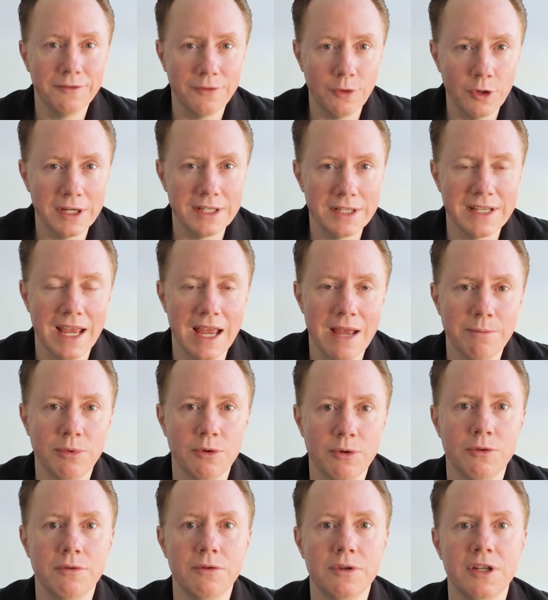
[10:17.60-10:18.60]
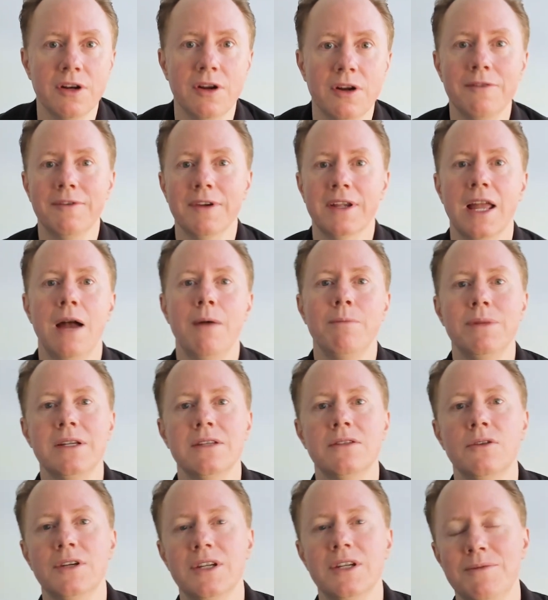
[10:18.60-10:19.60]
for example, if a company
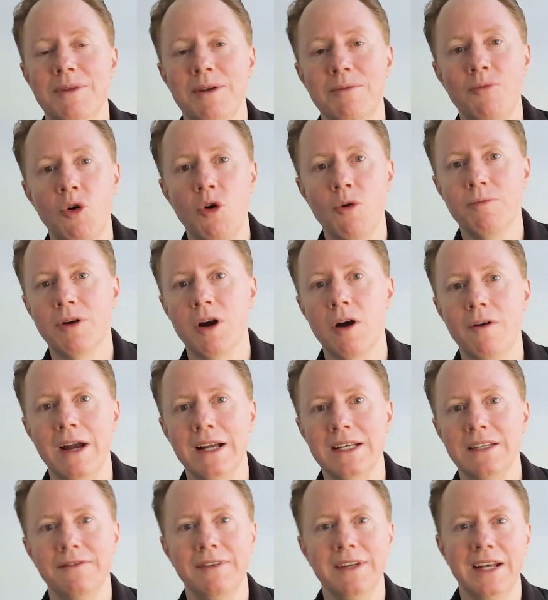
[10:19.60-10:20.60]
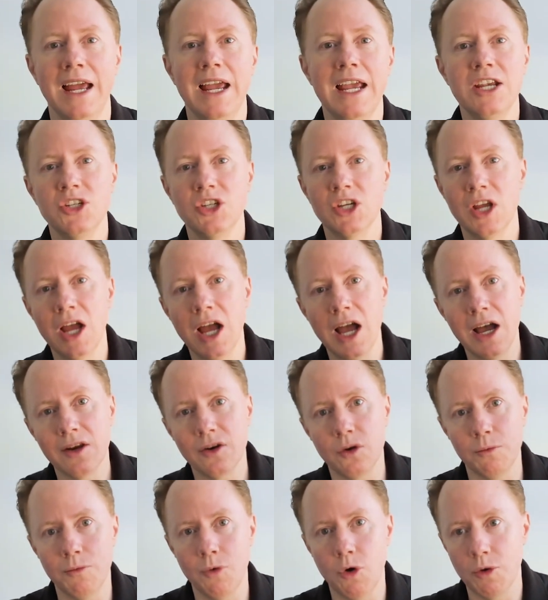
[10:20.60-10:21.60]
is looking to be more proactive in Asia
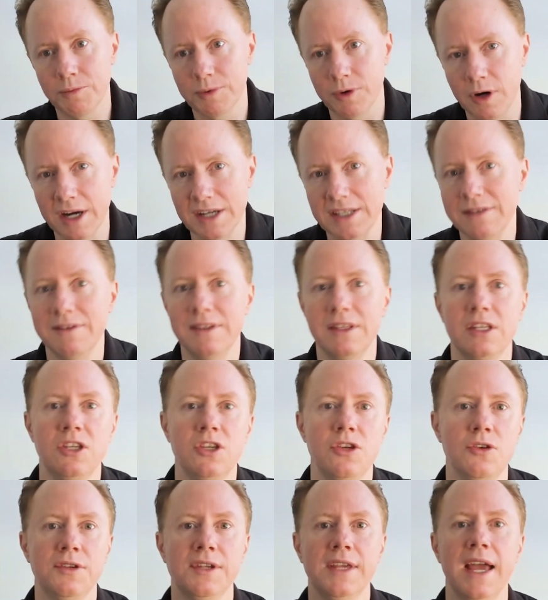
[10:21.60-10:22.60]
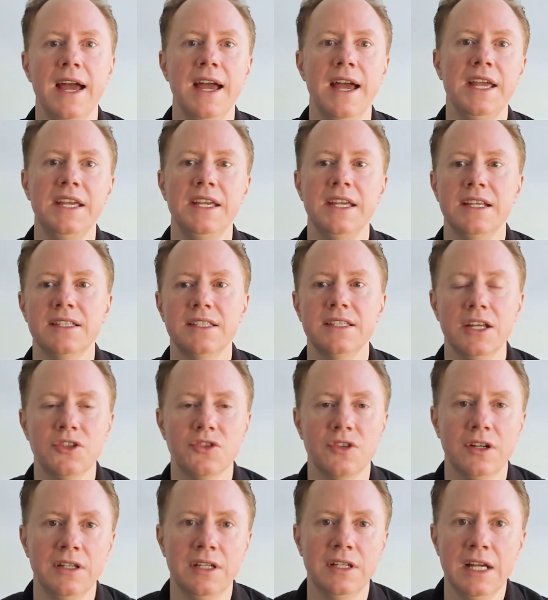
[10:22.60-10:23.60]
or more proactive in the UK,
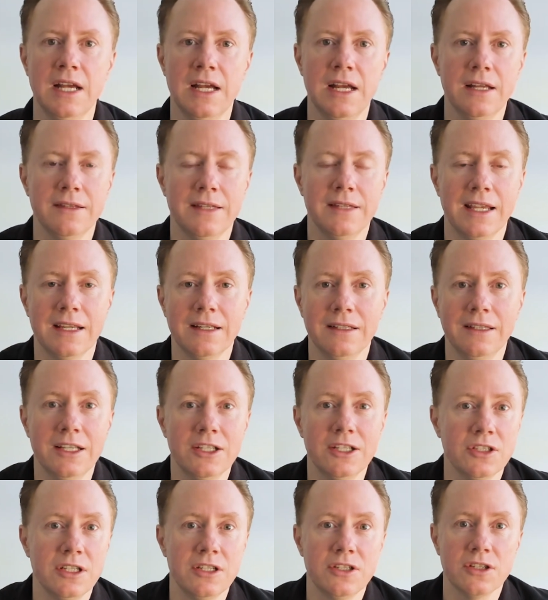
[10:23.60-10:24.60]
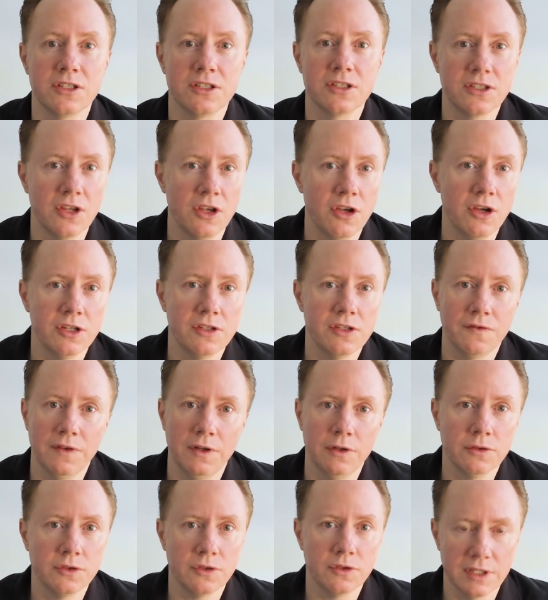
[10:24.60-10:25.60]
etc., they can literally just search,
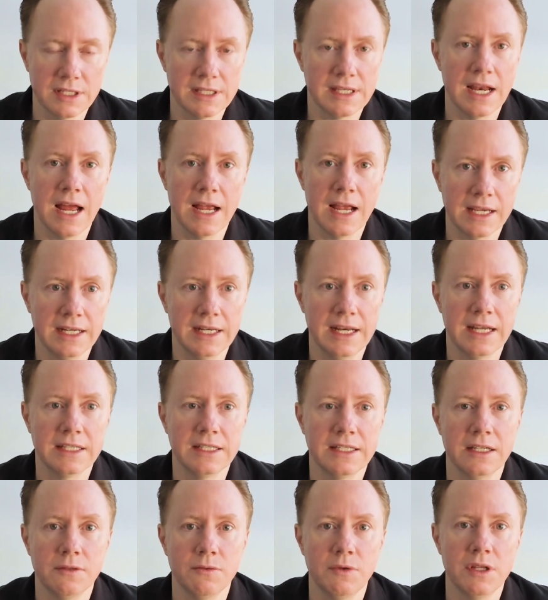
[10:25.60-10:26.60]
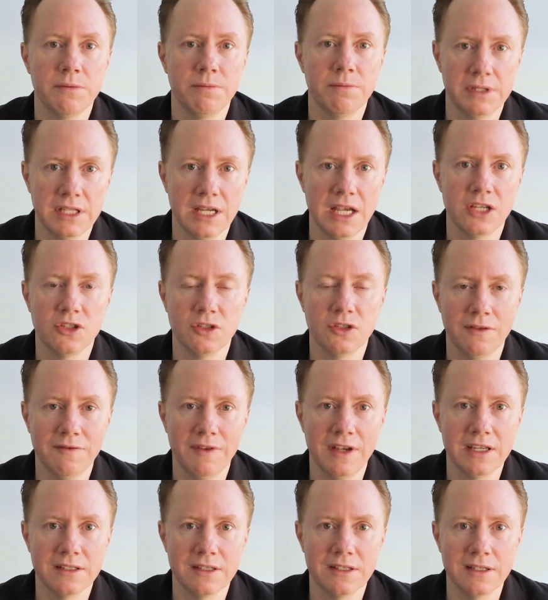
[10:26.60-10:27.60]
filter, and start connecting with potential
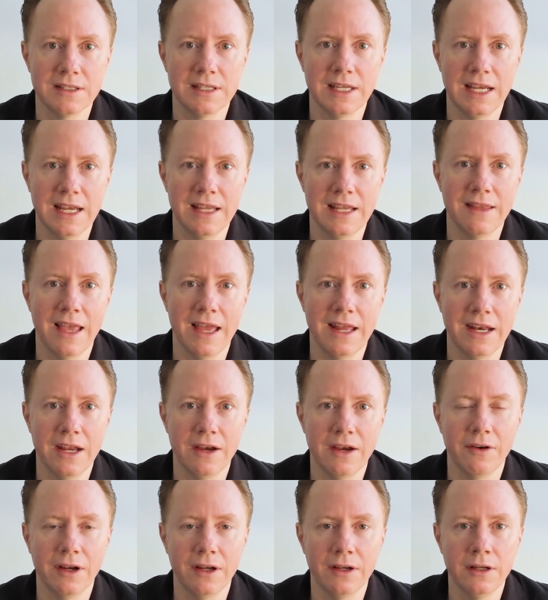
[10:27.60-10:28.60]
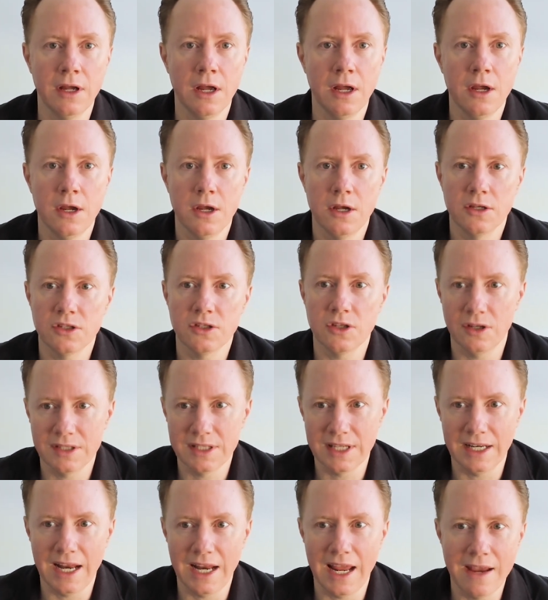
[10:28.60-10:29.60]
investors in that area. So I
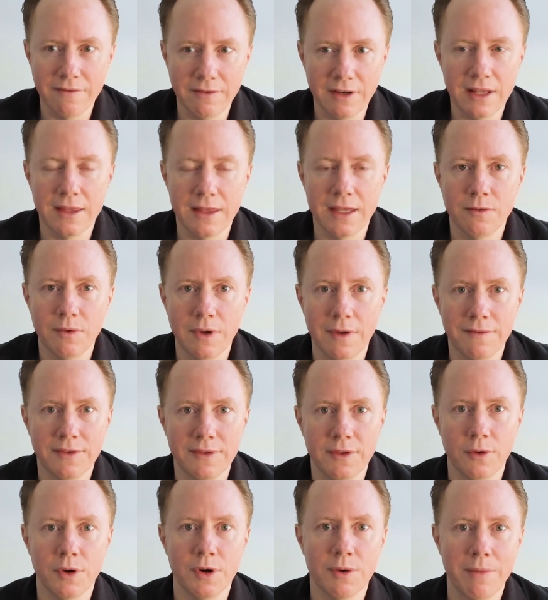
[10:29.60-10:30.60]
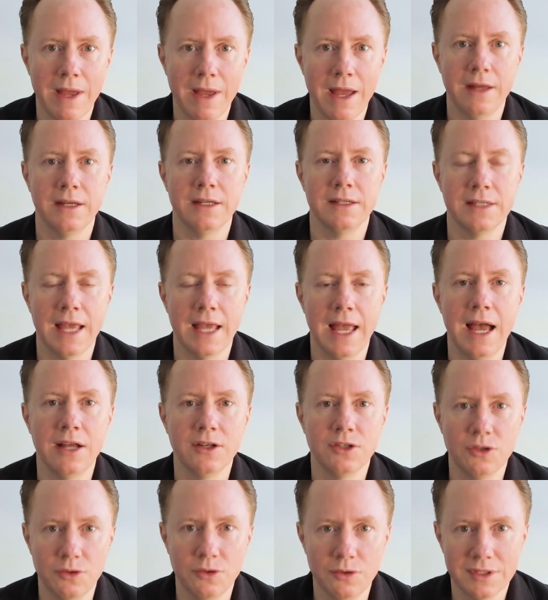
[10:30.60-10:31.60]
said, everything we've thought about is how
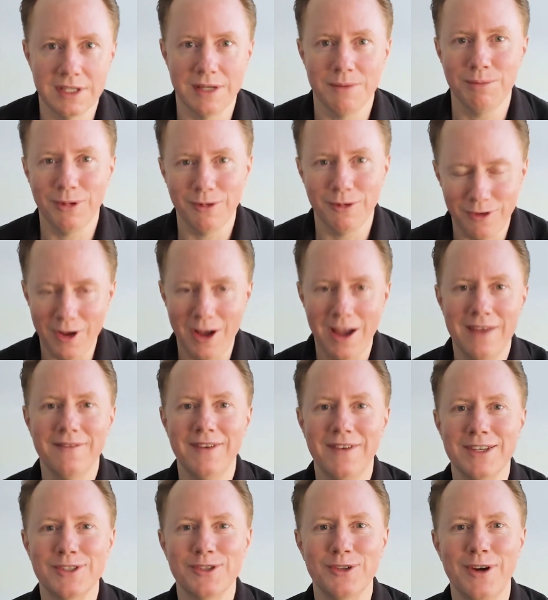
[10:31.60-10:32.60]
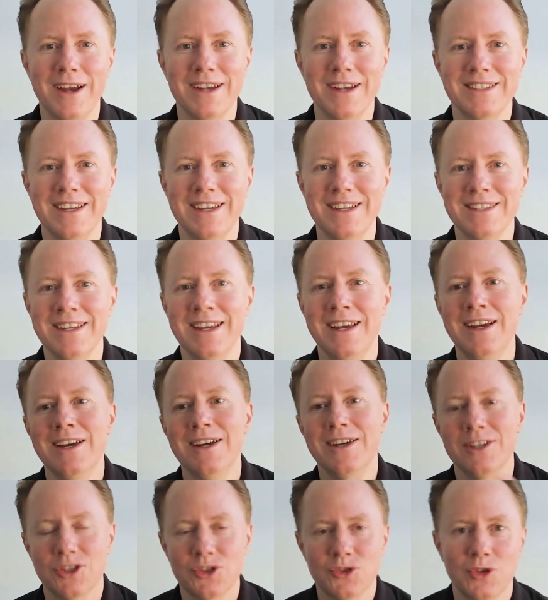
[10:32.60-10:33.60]
to simplify investor access,
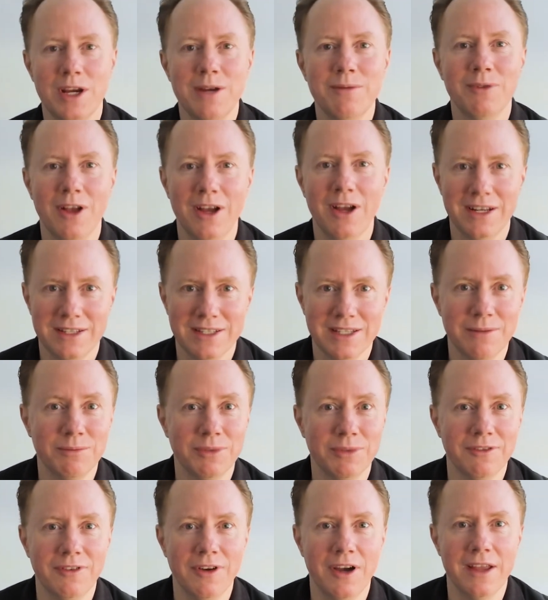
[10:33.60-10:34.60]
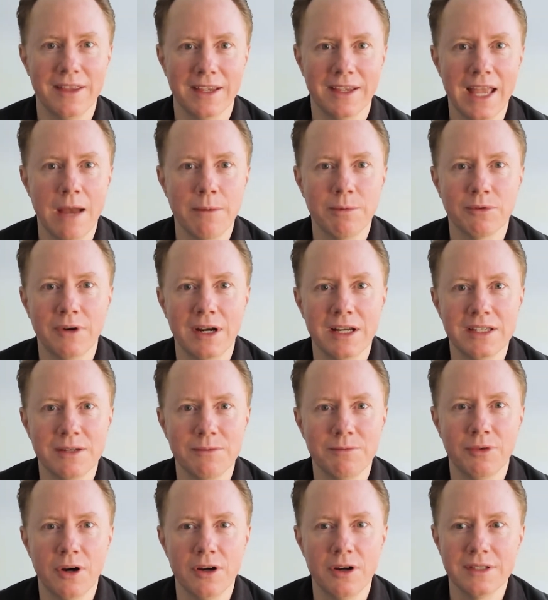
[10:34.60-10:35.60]
streamline and simplify the capital
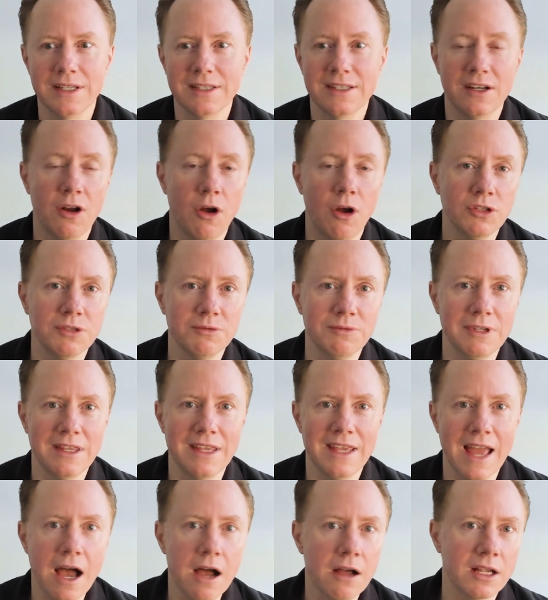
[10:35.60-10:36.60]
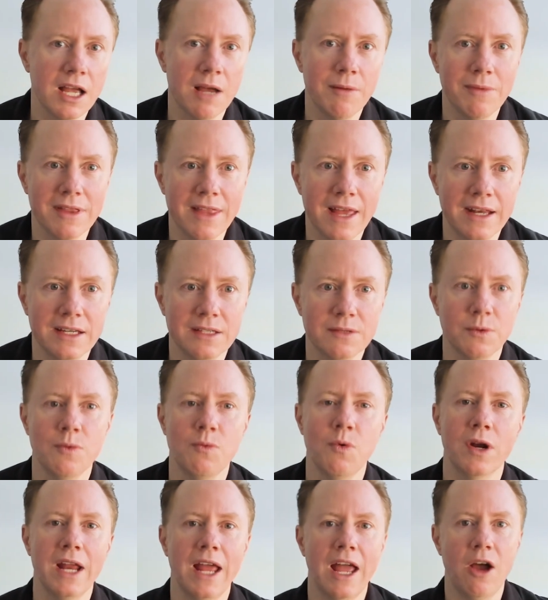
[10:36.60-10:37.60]
raising process. And ultimately, the outcome of that is we
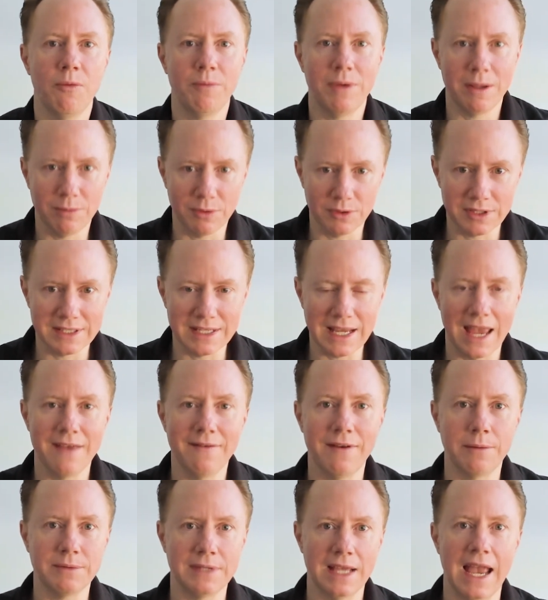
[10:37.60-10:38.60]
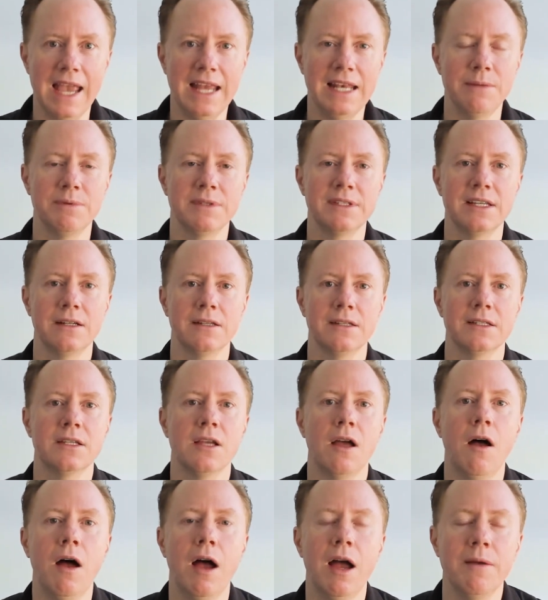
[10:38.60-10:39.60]
want to help people save up to 80% of the
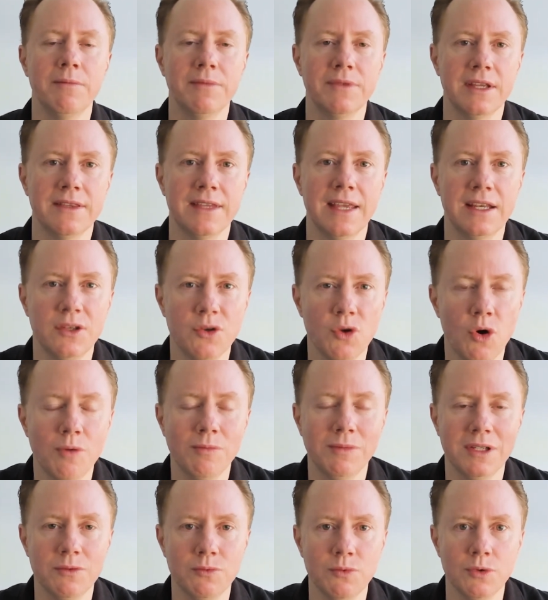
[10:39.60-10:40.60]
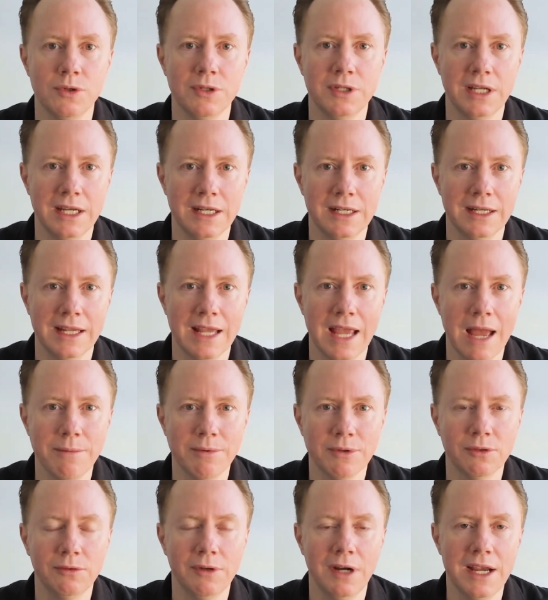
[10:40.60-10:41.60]
time that they normally would in a
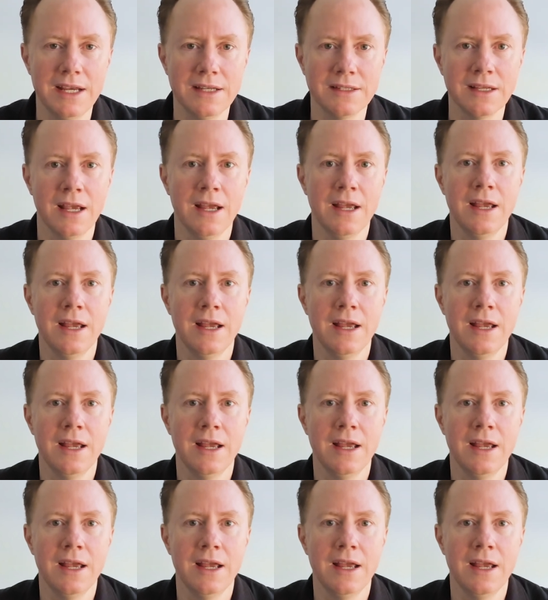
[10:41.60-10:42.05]
capital raise.